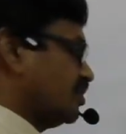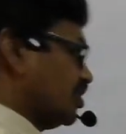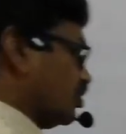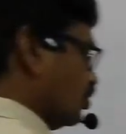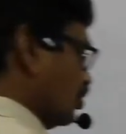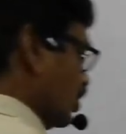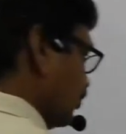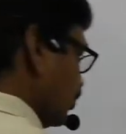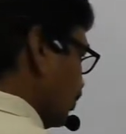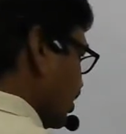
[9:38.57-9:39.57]
So if
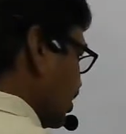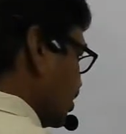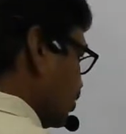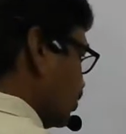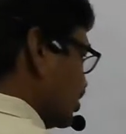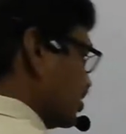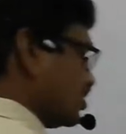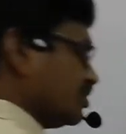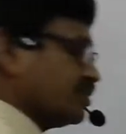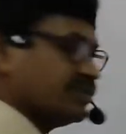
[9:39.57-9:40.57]
you give energy to this,
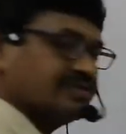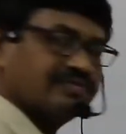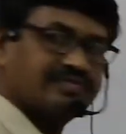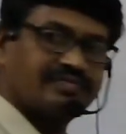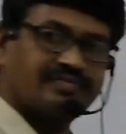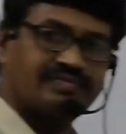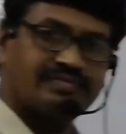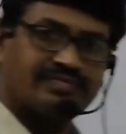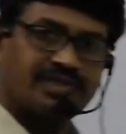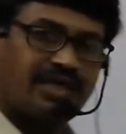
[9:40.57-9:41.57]

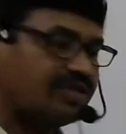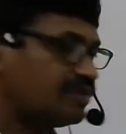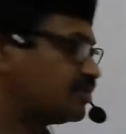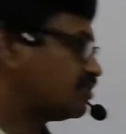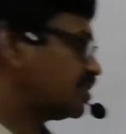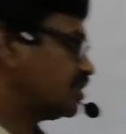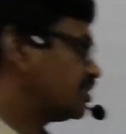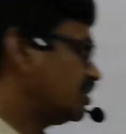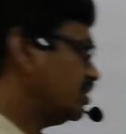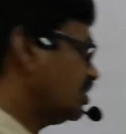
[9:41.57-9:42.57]
if it absorbs
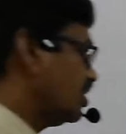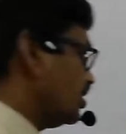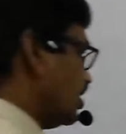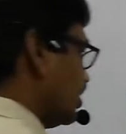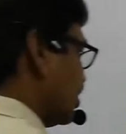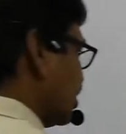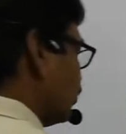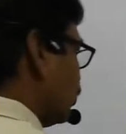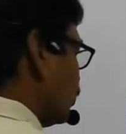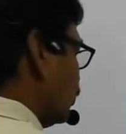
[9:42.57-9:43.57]
energy, then it can
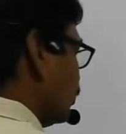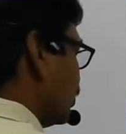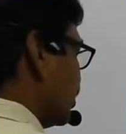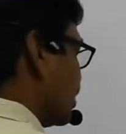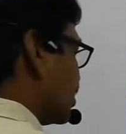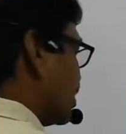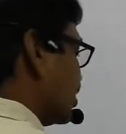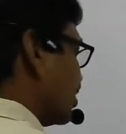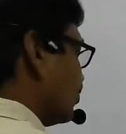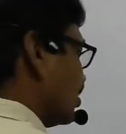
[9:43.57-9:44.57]
move to next
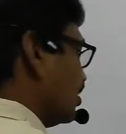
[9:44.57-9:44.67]
energy level,